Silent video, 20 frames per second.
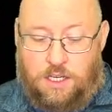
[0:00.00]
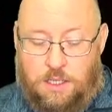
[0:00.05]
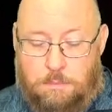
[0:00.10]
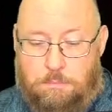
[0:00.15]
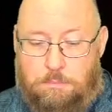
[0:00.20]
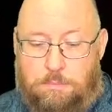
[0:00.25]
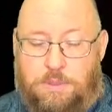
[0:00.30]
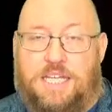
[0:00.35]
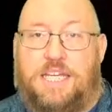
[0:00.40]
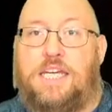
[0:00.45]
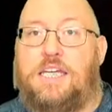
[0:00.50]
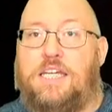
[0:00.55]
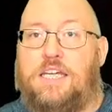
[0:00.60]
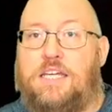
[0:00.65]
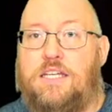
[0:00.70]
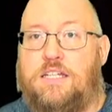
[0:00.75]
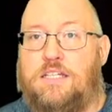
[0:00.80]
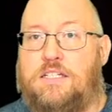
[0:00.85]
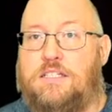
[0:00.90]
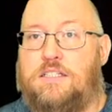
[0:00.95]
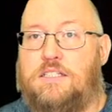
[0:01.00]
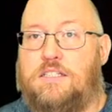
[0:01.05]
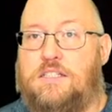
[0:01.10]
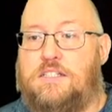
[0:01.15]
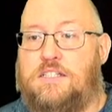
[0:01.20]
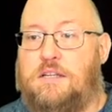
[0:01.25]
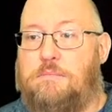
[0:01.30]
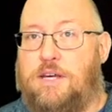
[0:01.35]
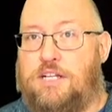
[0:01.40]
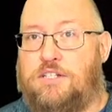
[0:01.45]
big
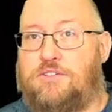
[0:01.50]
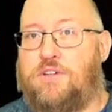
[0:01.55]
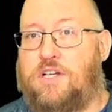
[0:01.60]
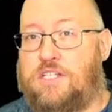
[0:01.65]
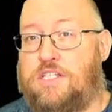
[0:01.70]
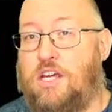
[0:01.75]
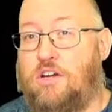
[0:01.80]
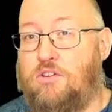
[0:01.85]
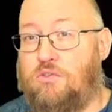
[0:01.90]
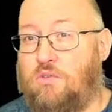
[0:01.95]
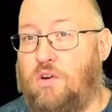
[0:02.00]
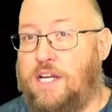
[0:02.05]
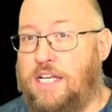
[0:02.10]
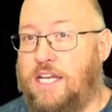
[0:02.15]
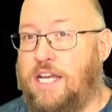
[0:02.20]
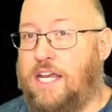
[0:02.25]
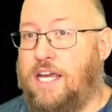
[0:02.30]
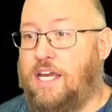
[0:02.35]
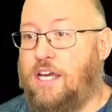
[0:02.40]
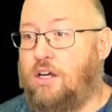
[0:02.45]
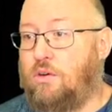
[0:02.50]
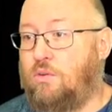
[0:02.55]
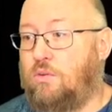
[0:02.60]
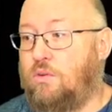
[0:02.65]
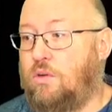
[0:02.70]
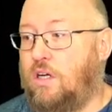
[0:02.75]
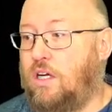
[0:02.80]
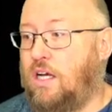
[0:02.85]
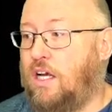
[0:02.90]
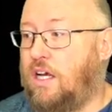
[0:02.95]
symmetrics out right now
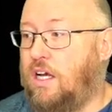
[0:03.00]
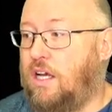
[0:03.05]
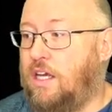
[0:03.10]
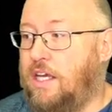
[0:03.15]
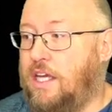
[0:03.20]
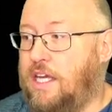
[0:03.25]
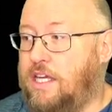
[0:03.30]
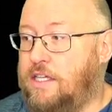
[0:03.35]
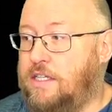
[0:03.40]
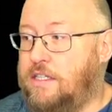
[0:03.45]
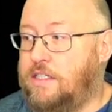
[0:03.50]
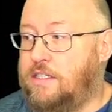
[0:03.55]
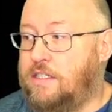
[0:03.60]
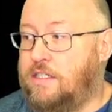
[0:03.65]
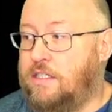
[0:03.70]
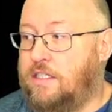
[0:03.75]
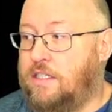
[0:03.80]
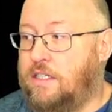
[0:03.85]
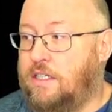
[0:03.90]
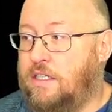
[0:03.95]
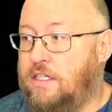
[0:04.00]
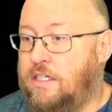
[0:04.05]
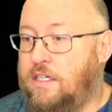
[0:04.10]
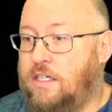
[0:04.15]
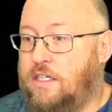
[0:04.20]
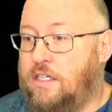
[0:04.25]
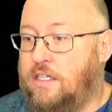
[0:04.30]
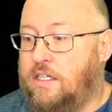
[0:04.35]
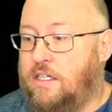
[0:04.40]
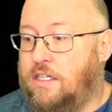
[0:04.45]
in
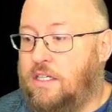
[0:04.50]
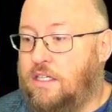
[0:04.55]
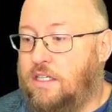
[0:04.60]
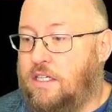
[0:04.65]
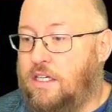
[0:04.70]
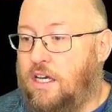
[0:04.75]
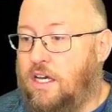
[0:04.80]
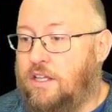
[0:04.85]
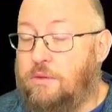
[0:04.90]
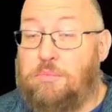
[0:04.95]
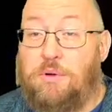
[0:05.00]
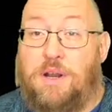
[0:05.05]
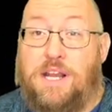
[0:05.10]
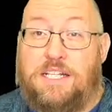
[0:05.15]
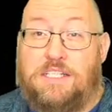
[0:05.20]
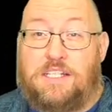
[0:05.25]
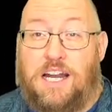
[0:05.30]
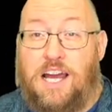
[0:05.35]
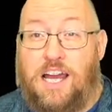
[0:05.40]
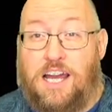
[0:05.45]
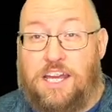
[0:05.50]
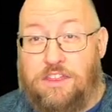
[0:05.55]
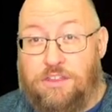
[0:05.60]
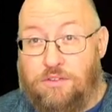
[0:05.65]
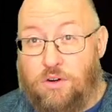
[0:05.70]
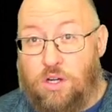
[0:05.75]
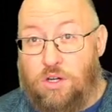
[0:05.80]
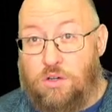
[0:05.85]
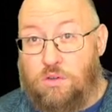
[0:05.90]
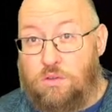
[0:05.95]
the brands that I
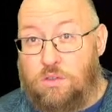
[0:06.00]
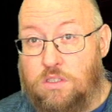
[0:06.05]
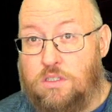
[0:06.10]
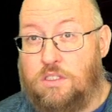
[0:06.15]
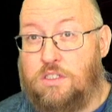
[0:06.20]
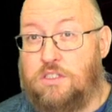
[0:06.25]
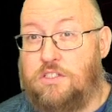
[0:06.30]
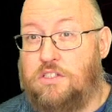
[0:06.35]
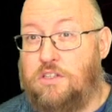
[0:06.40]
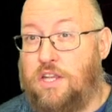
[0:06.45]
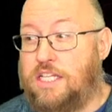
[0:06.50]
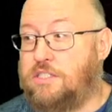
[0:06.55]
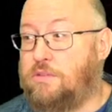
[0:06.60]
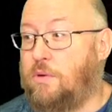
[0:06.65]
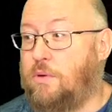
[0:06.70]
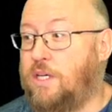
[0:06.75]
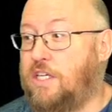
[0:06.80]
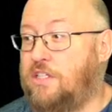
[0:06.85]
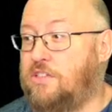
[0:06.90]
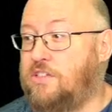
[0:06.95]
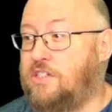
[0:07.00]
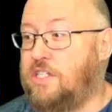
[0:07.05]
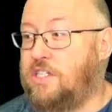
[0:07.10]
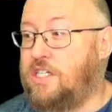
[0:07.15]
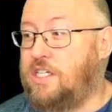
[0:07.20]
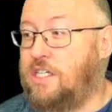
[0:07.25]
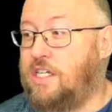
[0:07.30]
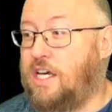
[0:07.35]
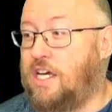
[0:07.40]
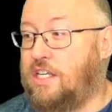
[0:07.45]
throw, so that's why you
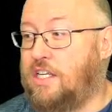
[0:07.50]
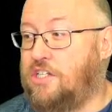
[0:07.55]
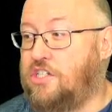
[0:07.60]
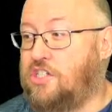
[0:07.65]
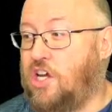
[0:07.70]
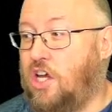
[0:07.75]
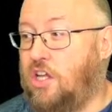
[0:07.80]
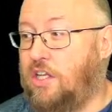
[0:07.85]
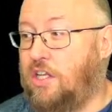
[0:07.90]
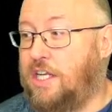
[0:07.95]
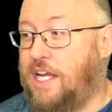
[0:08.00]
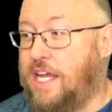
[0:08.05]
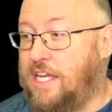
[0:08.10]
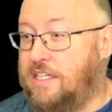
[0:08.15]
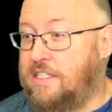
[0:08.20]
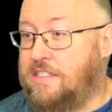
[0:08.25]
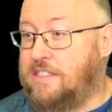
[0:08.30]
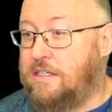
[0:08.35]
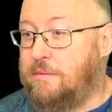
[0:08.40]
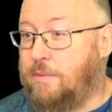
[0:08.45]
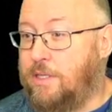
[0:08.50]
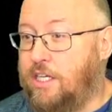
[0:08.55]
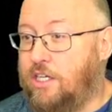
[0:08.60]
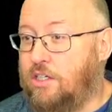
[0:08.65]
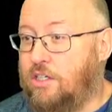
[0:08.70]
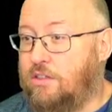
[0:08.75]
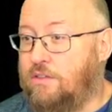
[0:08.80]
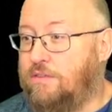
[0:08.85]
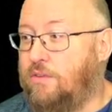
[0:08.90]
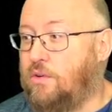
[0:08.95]
see a solid ASIM
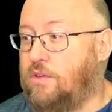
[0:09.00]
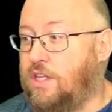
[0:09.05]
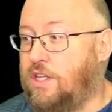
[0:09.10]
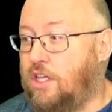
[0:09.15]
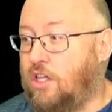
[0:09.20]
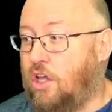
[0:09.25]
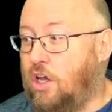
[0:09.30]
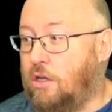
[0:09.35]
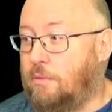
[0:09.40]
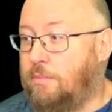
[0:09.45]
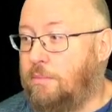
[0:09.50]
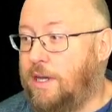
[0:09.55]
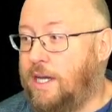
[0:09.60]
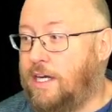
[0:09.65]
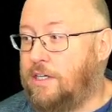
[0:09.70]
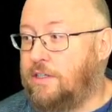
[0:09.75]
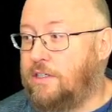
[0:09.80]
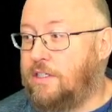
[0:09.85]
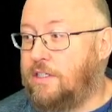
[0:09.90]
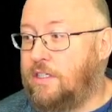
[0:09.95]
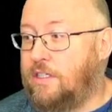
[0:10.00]
here for the long pattern.